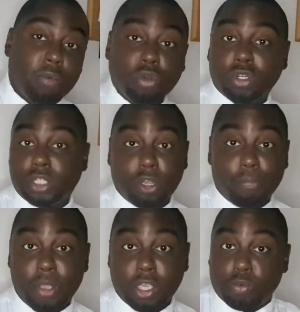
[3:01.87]
Anoche
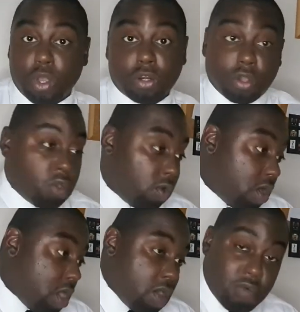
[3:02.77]
Obeyewano, or
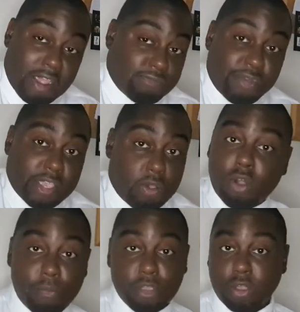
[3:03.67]
Rafael
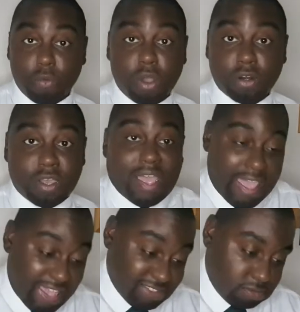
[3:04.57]
Obeyewano,
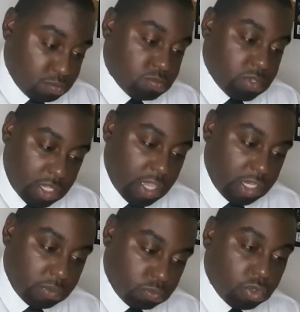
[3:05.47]
as
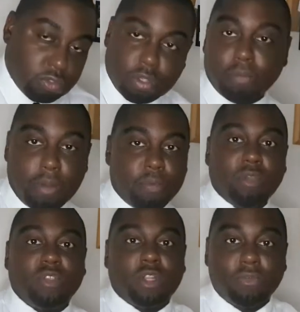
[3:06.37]
it was on my birth
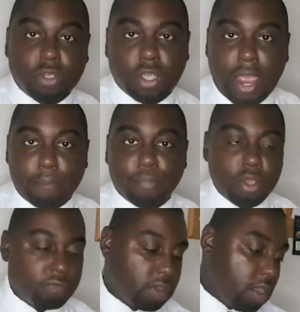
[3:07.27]
certificate at
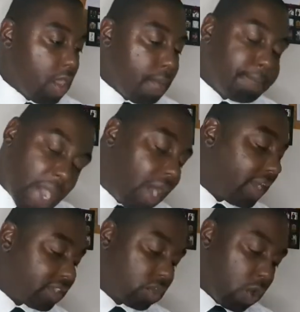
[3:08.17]
birth. But
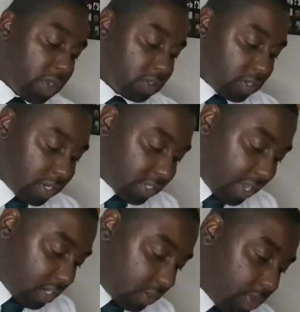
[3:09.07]
let's get
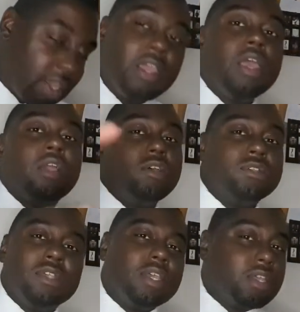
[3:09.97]
into it,
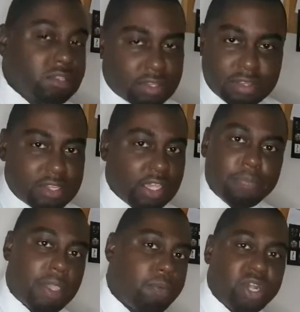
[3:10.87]
because these
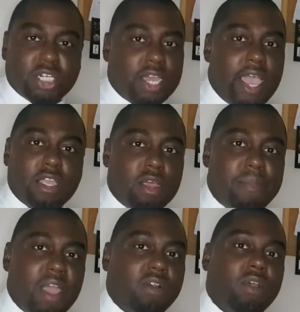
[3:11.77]
people are shining in the
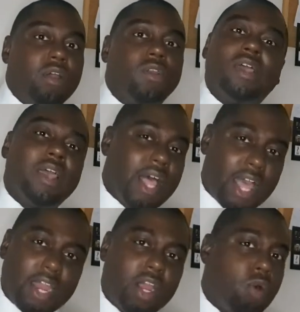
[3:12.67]
background,
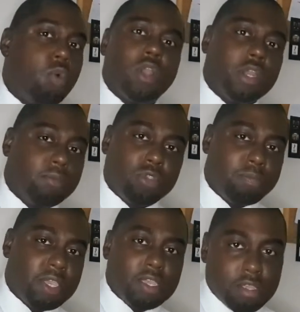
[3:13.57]
and I don't want them to
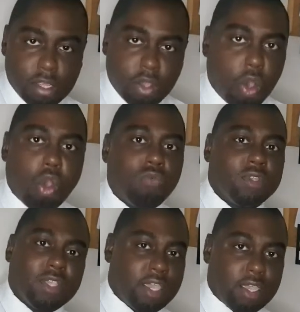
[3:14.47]
be
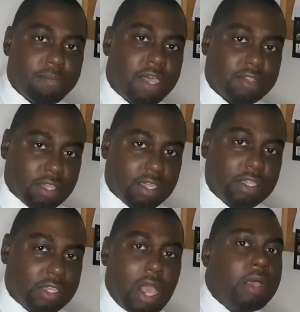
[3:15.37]
overtaking my team.
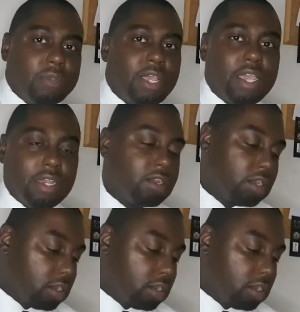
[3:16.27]
You know what I'm saying?